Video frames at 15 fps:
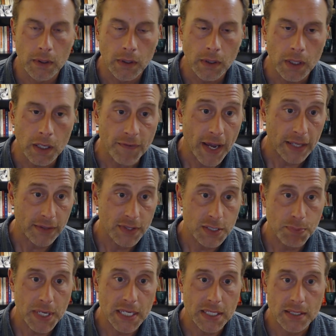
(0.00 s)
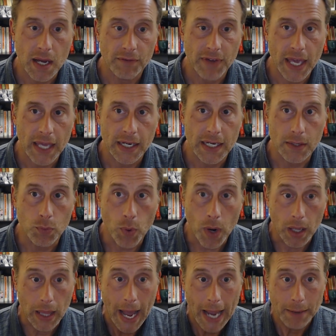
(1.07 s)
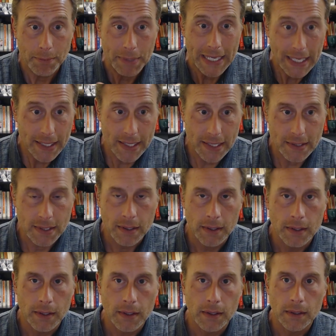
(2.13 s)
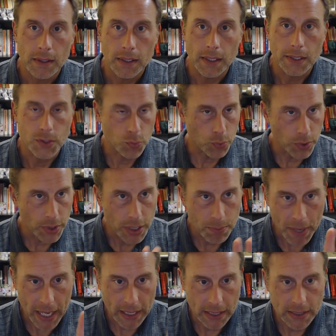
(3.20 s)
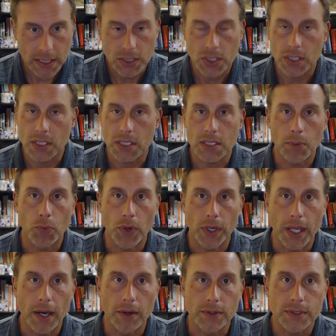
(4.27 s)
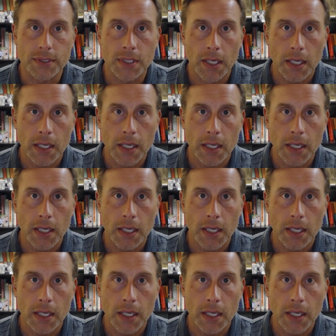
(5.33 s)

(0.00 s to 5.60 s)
In fact, this piece, Not Vanity, while I'm in it, it's really paying attention to someone else.